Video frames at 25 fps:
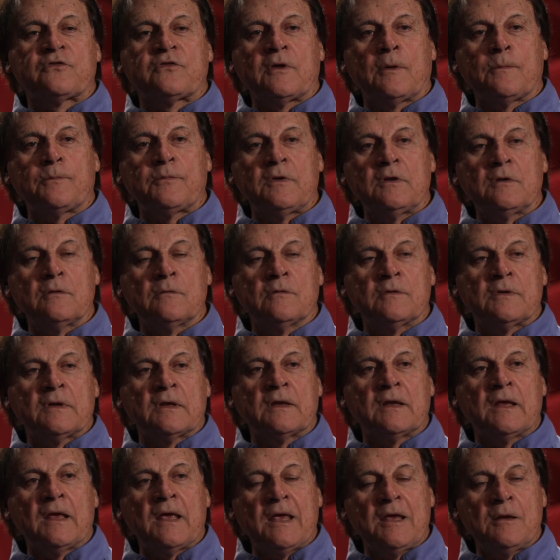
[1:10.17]
something when
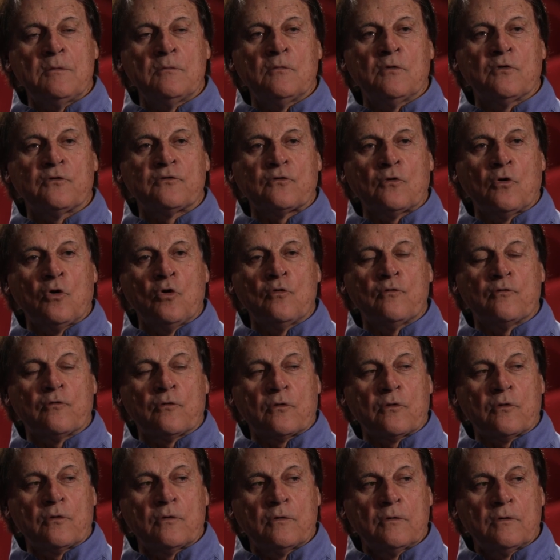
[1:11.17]
the game was
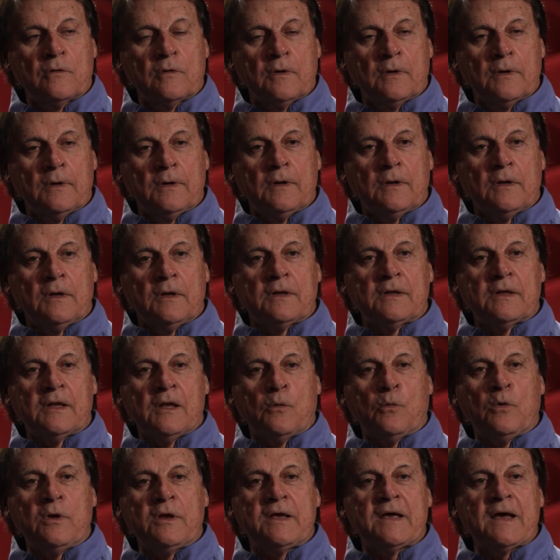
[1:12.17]
over
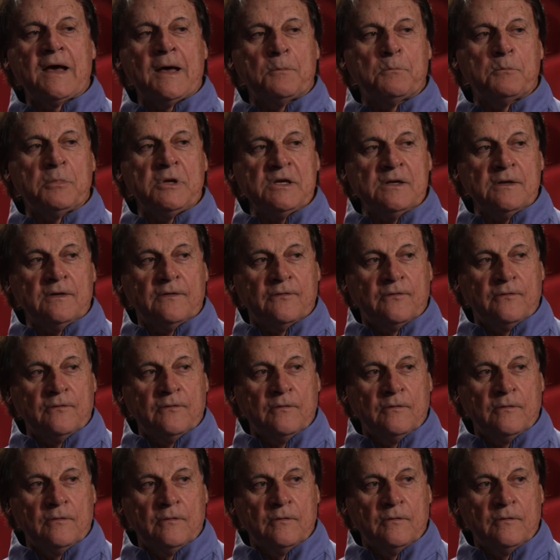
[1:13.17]
that we got beat,